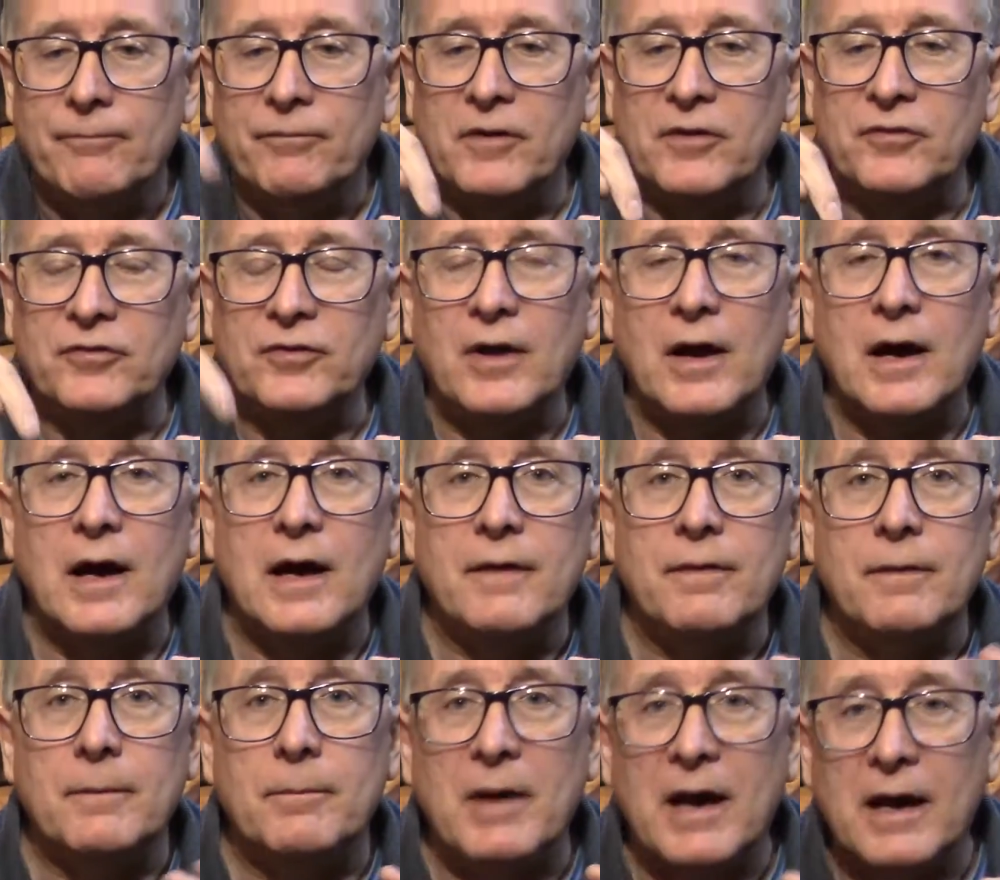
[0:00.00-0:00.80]
This
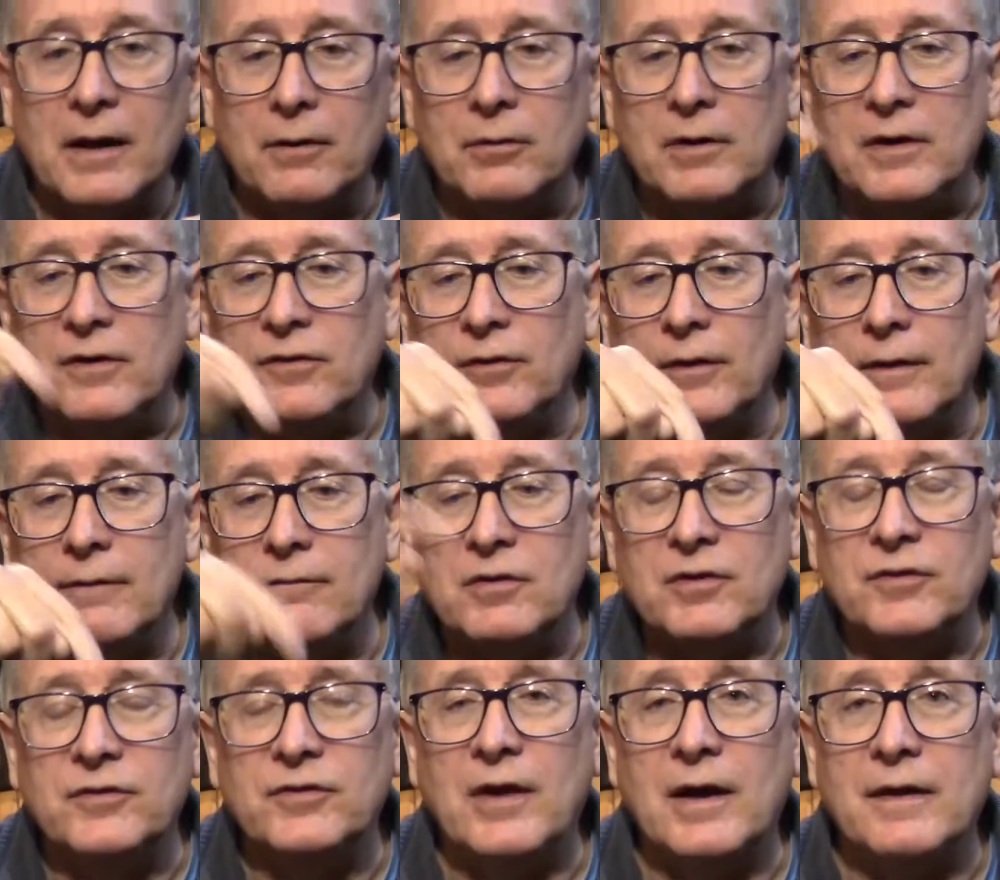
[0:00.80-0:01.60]
guy, the batteries
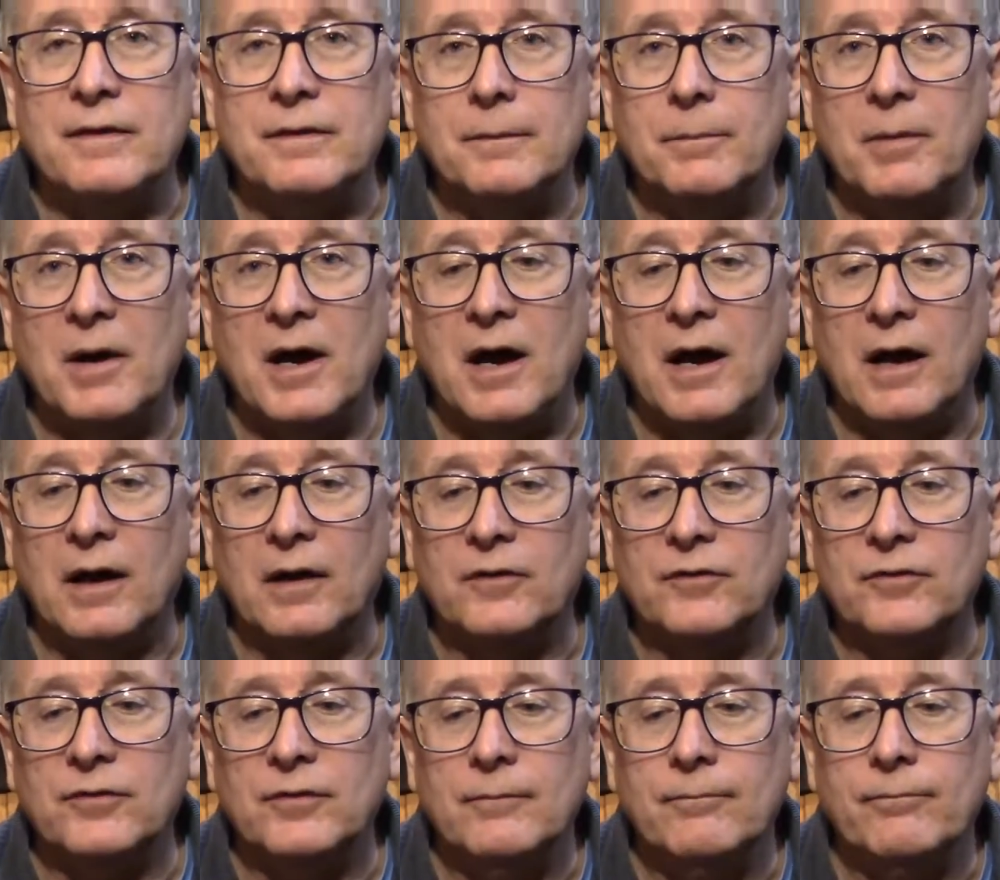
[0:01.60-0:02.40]
live inside the
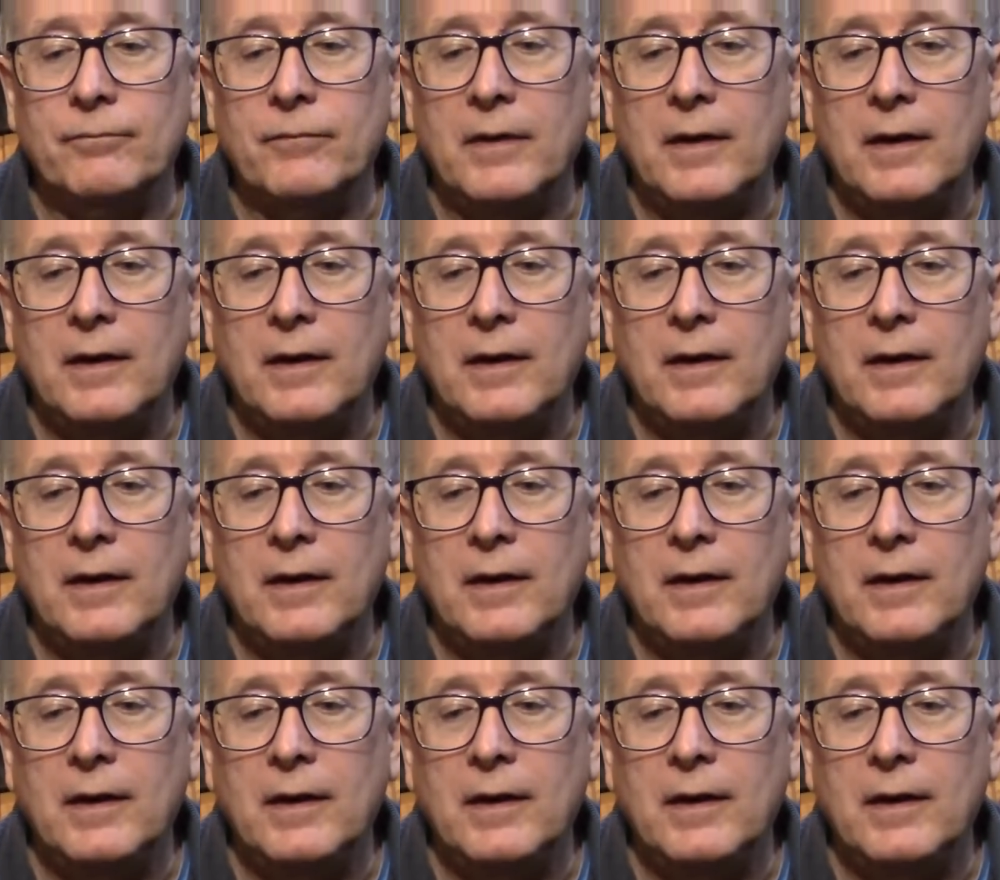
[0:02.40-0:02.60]
box.